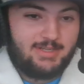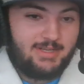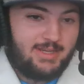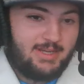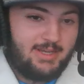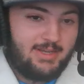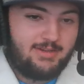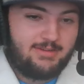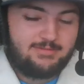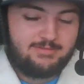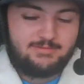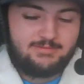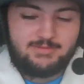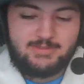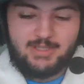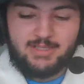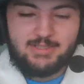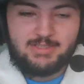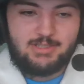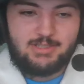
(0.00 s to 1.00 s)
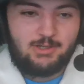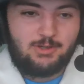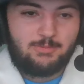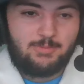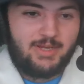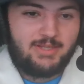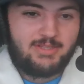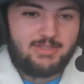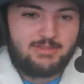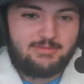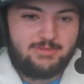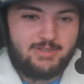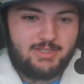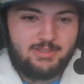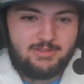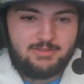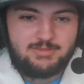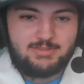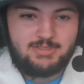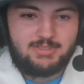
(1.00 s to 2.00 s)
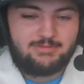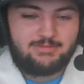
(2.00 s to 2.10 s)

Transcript: and I have daily Go Battle League videos